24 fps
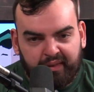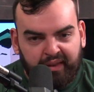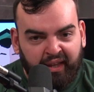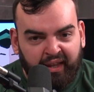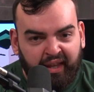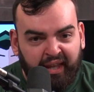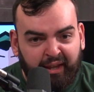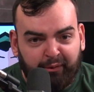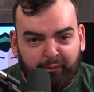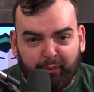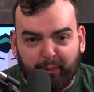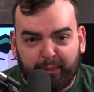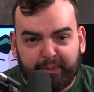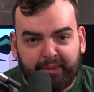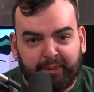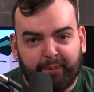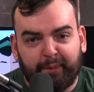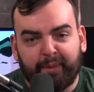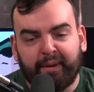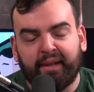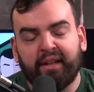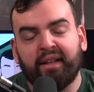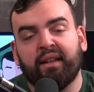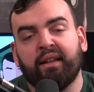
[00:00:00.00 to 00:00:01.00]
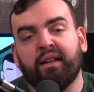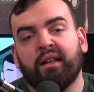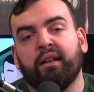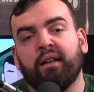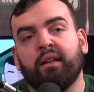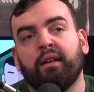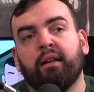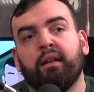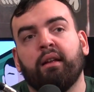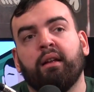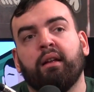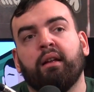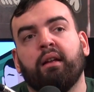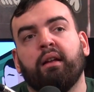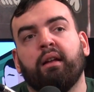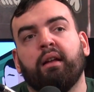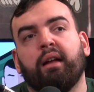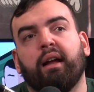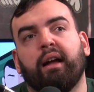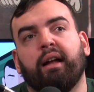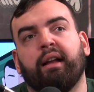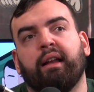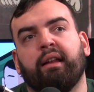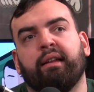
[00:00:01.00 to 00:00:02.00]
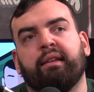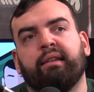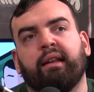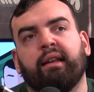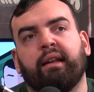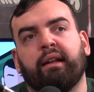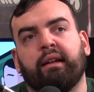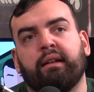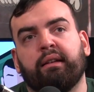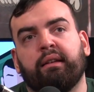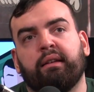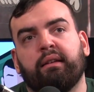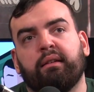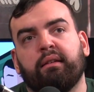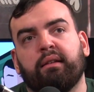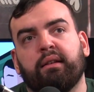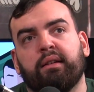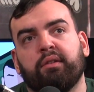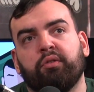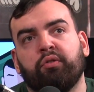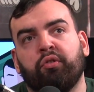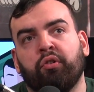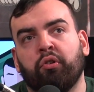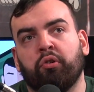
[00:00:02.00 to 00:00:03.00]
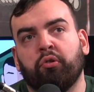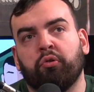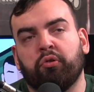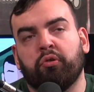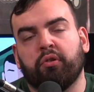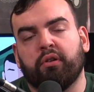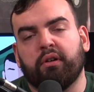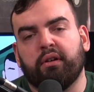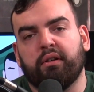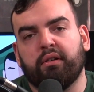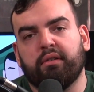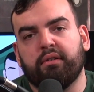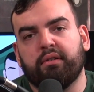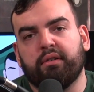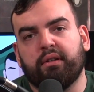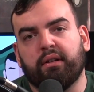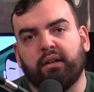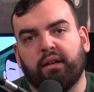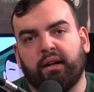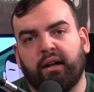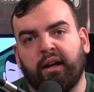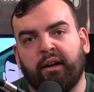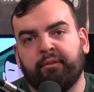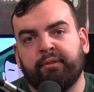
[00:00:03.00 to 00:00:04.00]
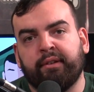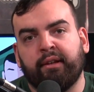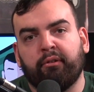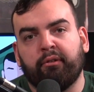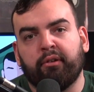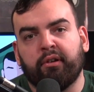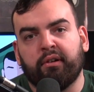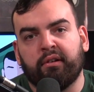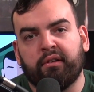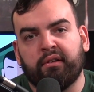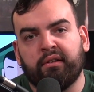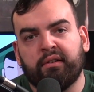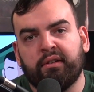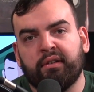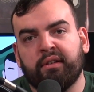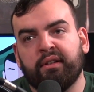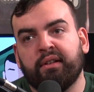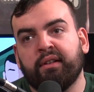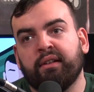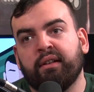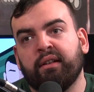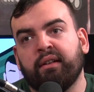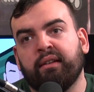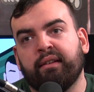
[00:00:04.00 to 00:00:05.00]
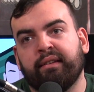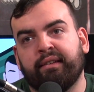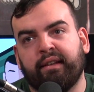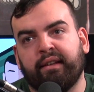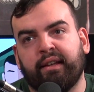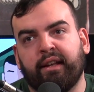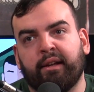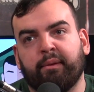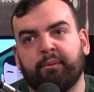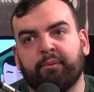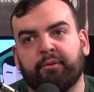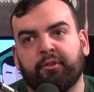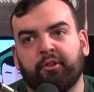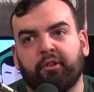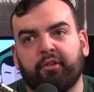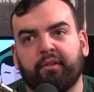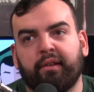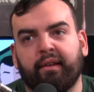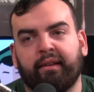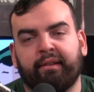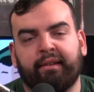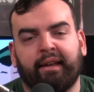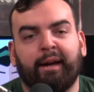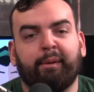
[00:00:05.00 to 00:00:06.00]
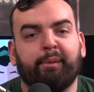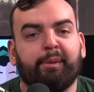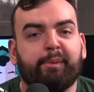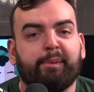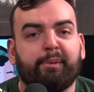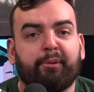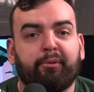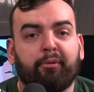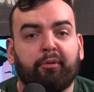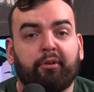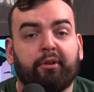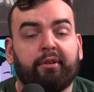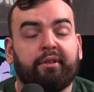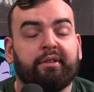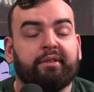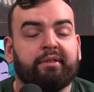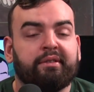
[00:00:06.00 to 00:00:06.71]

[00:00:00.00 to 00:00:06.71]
came up to me and he said, Do you know, I've never seen him look this happy before.